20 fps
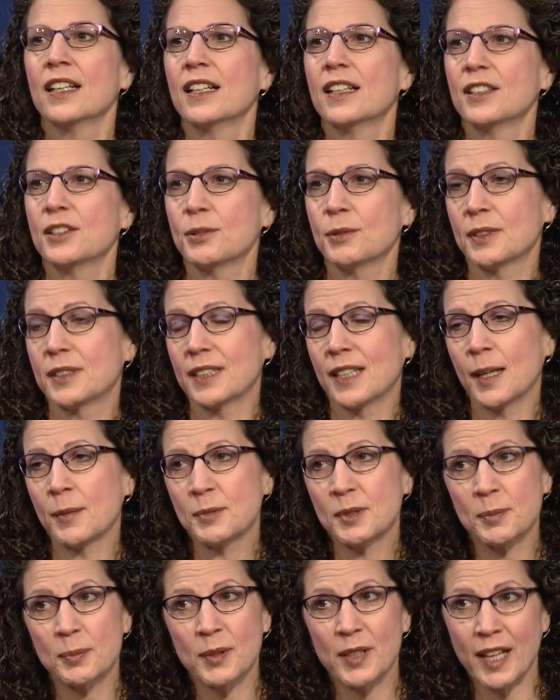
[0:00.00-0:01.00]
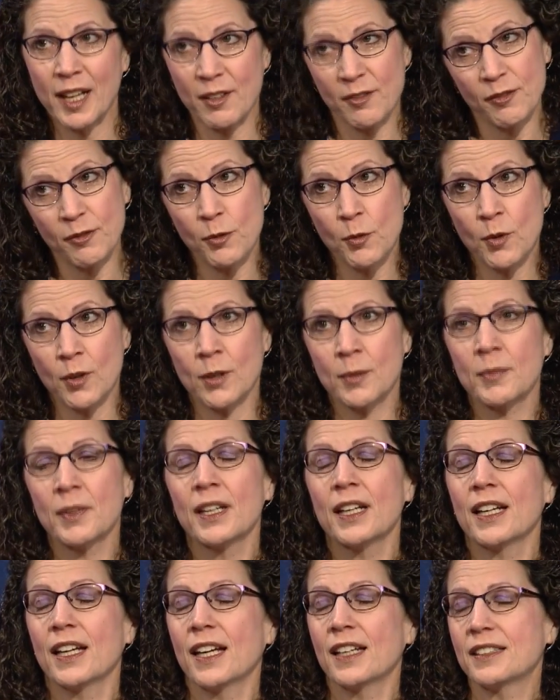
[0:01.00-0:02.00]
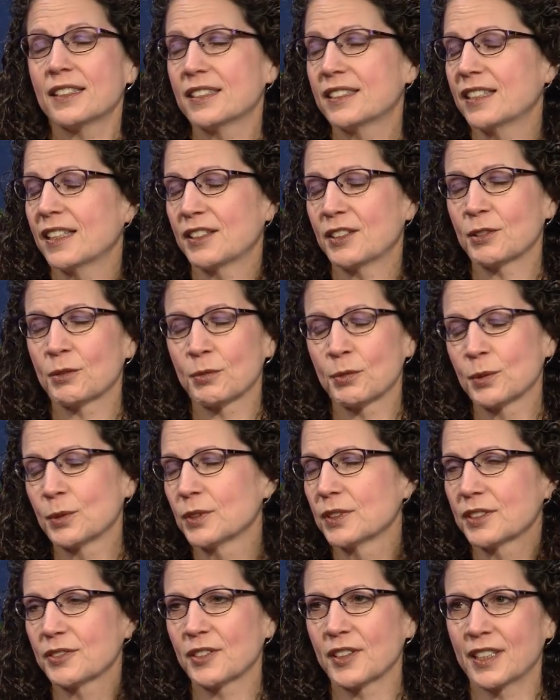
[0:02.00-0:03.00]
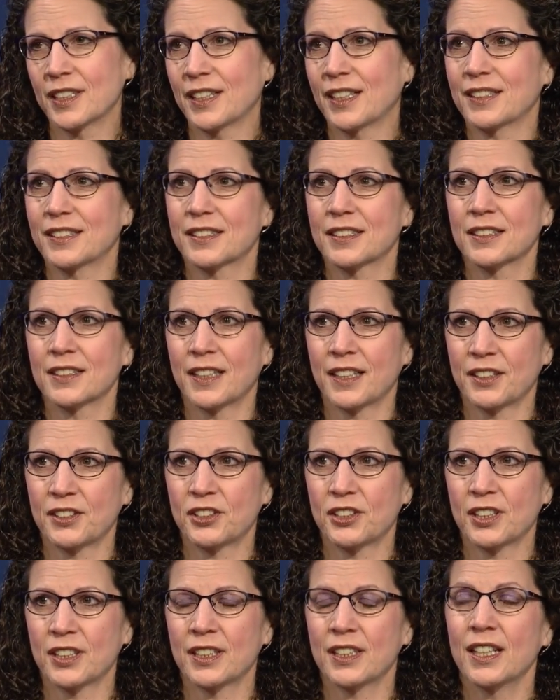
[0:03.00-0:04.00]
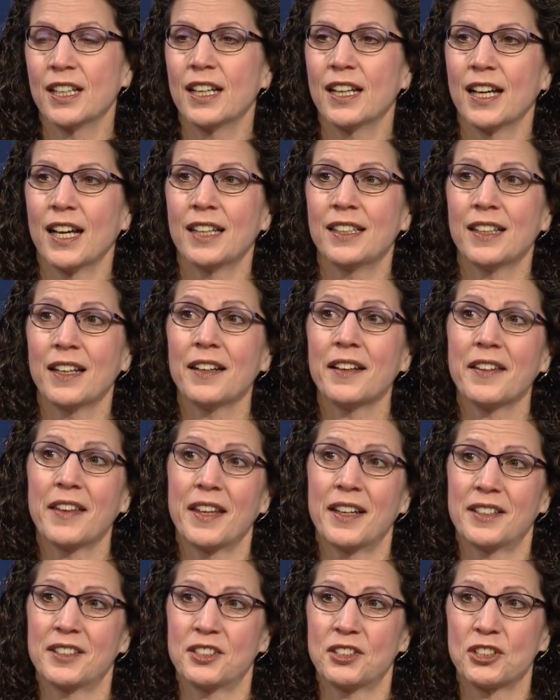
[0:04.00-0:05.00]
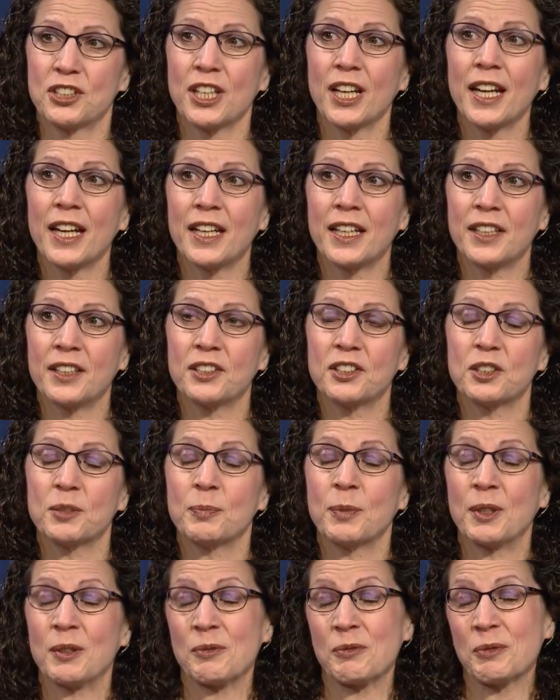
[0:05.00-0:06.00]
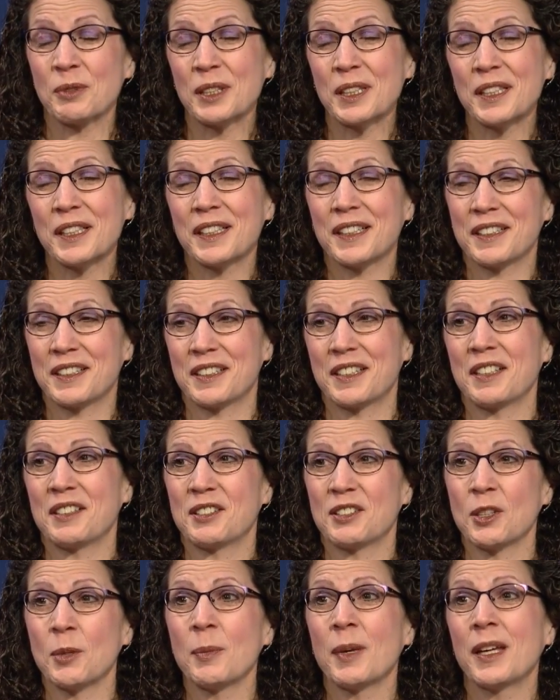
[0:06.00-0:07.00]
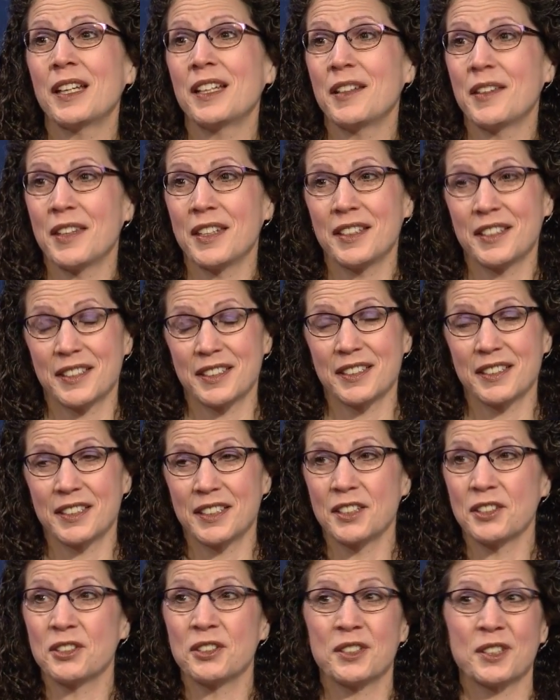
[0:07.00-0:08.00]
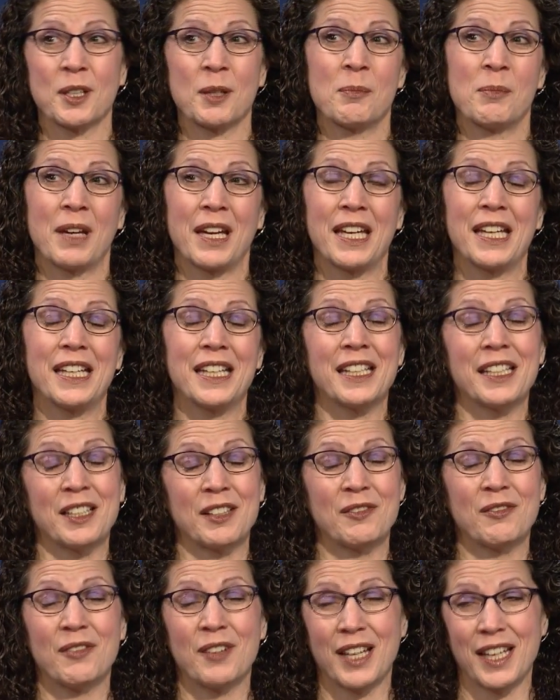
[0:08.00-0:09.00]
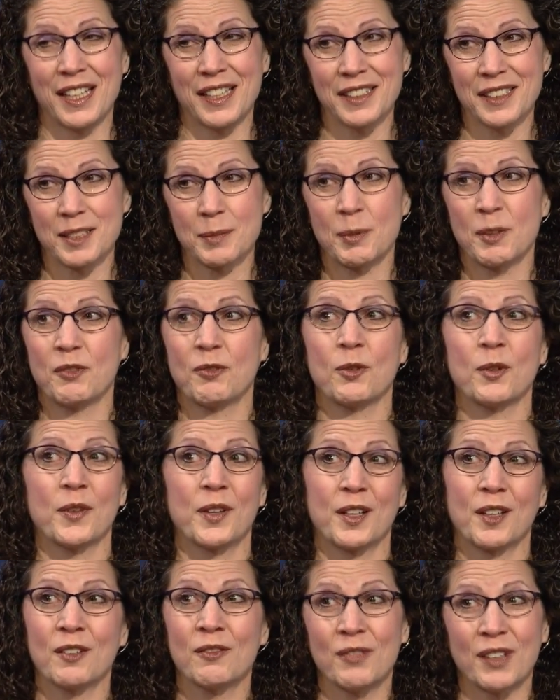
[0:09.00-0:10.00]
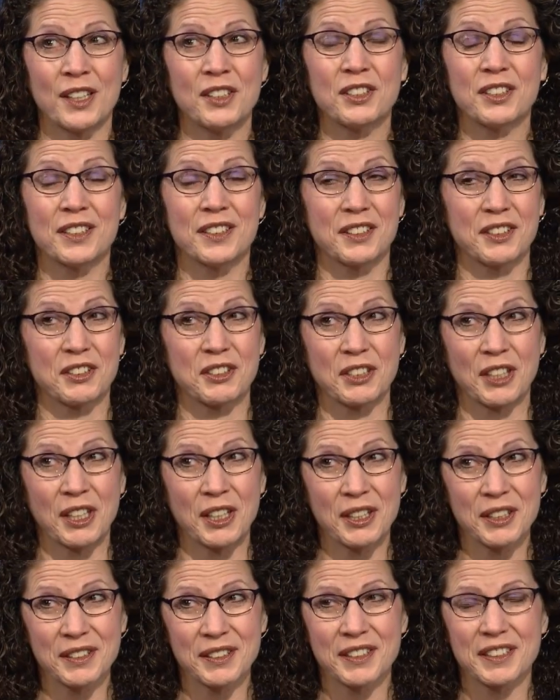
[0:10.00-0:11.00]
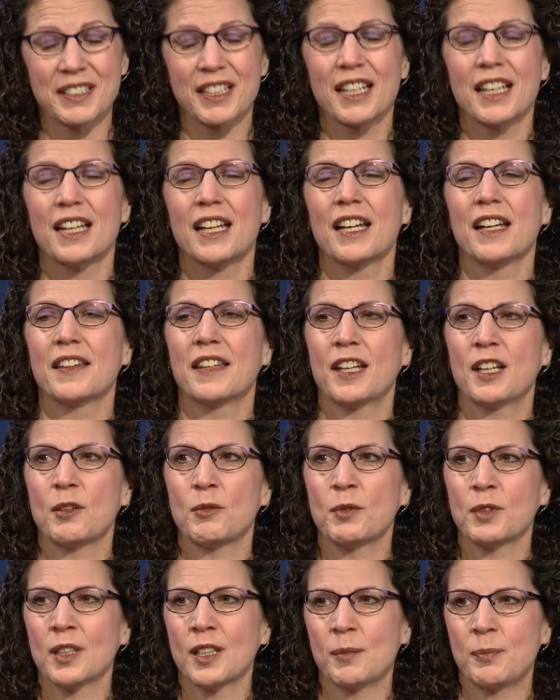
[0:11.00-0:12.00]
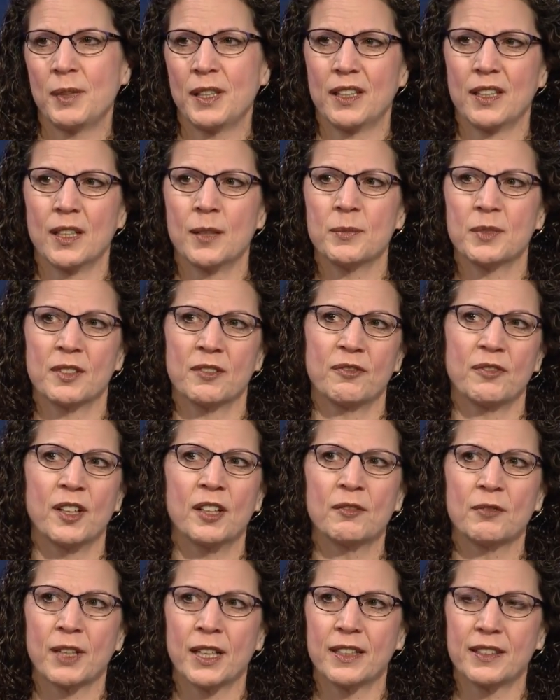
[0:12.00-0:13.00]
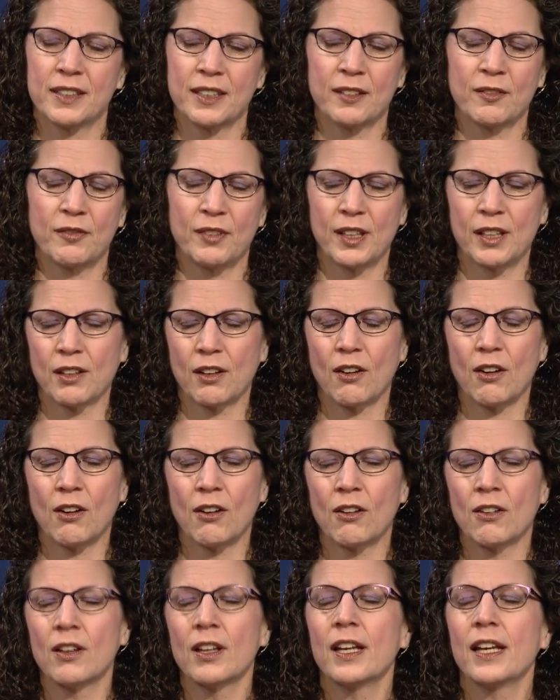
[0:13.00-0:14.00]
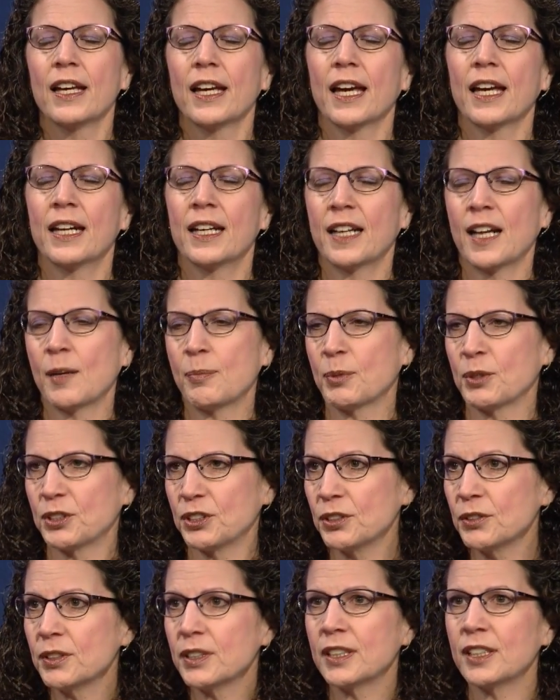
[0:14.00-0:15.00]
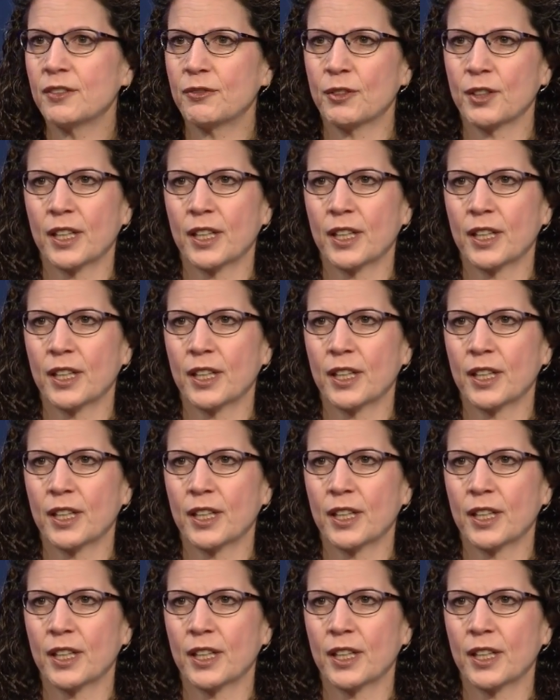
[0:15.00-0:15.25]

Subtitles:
to adopt a platform, and to set the rules for the next election. And none of that has changed, but really it's that so many of these decisions are made in advance before the convention starts that it really becomes a fundraising vehicle and an opportunity for